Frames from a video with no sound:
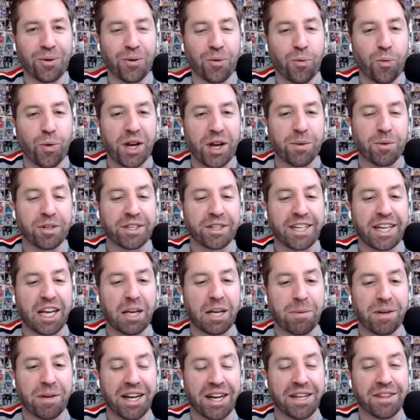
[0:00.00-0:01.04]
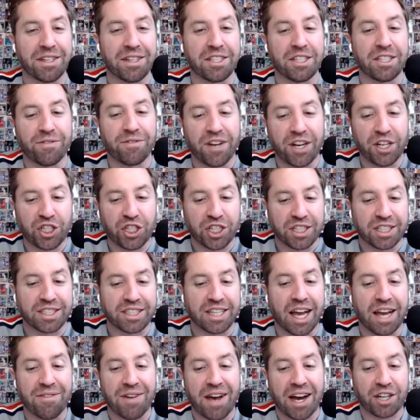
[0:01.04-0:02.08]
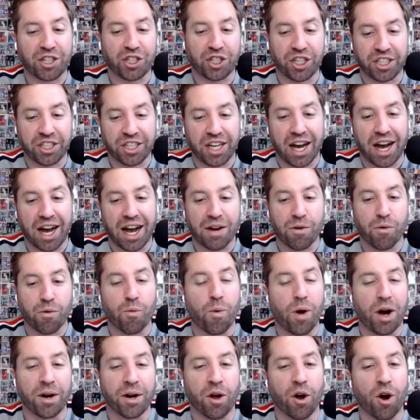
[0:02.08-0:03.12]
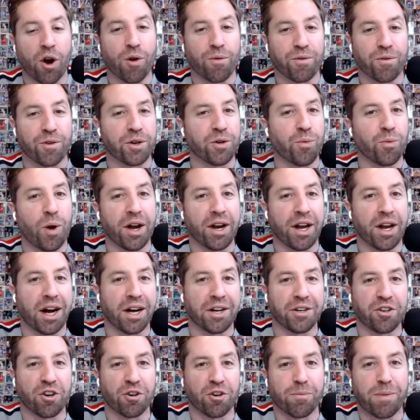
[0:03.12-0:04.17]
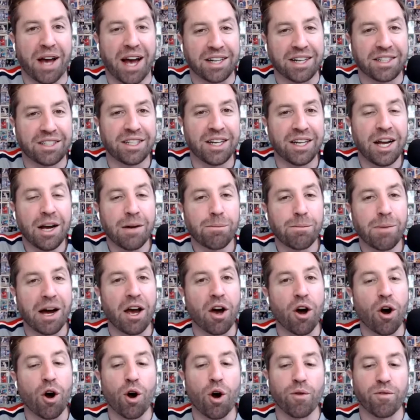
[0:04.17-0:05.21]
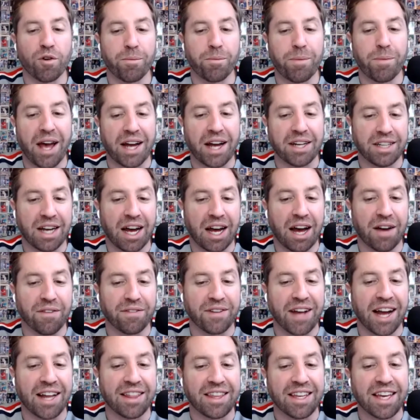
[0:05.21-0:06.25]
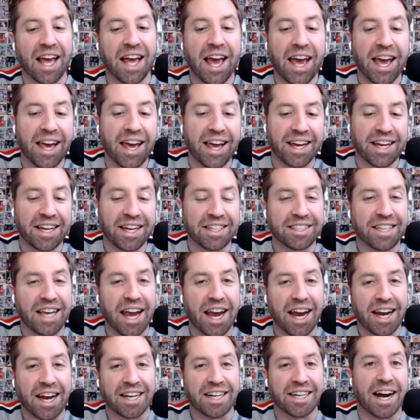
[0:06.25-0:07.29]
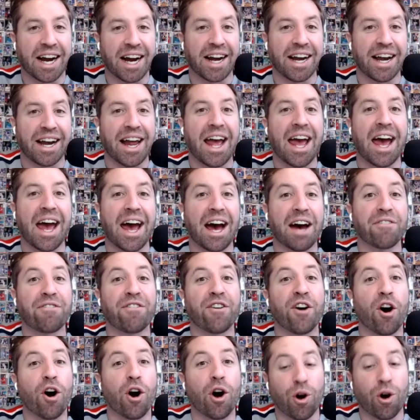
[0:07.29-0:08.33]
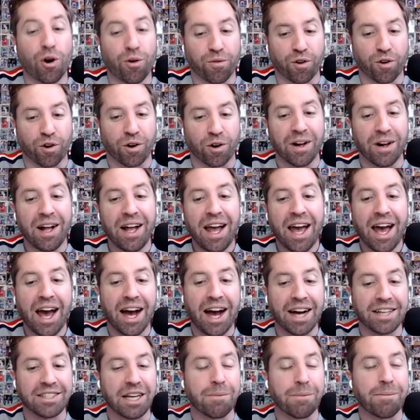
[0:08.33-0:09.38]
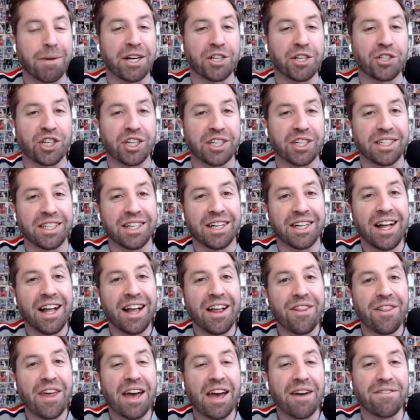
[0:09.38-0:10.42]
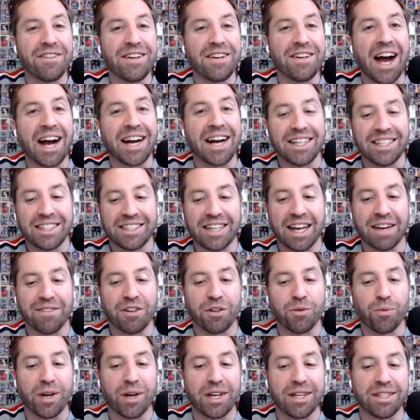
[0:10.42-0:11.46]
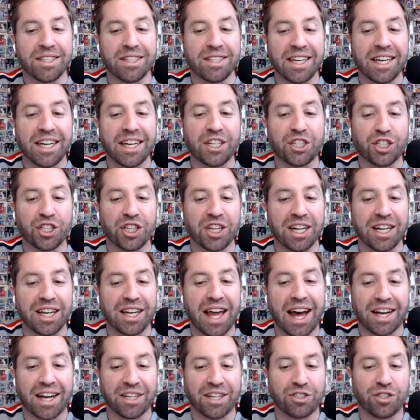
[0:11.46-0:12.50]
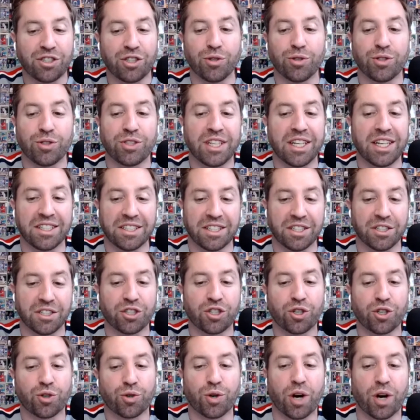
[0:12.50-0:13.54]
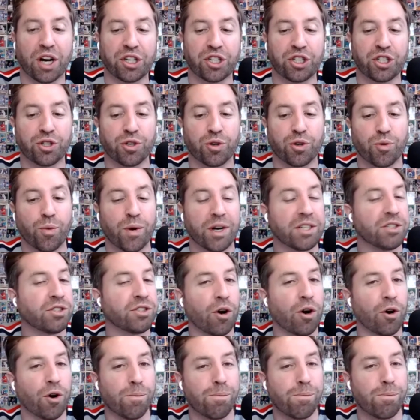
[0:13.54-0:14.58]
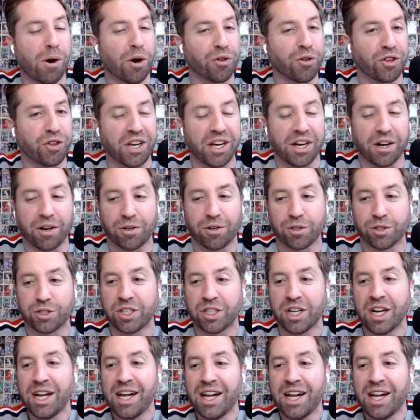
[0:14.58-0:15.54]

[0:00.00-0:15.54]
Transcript: we will keep it in the division because I've actually got one over and one under bet. My over bet, I've got the A's eighty-nine and a half over, as I mentioned. They have ninety-seven wins each of the last two seasons, crushed their win total both years.